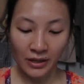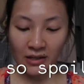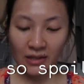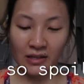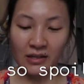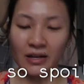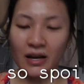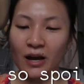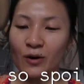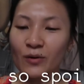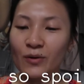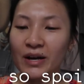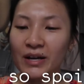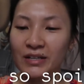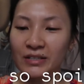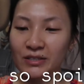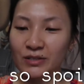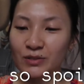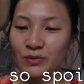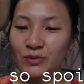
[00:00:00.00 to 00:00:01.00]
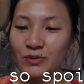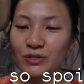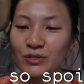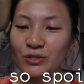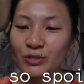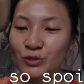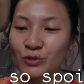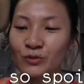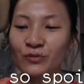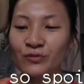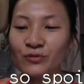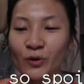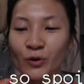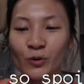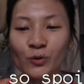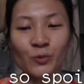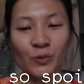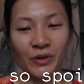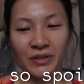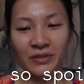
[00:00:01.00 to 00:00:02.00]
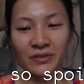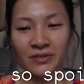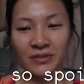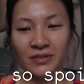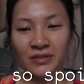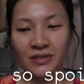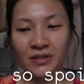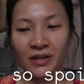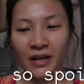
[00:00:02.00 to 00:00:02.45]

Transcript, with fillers: And now I use 2 full ones.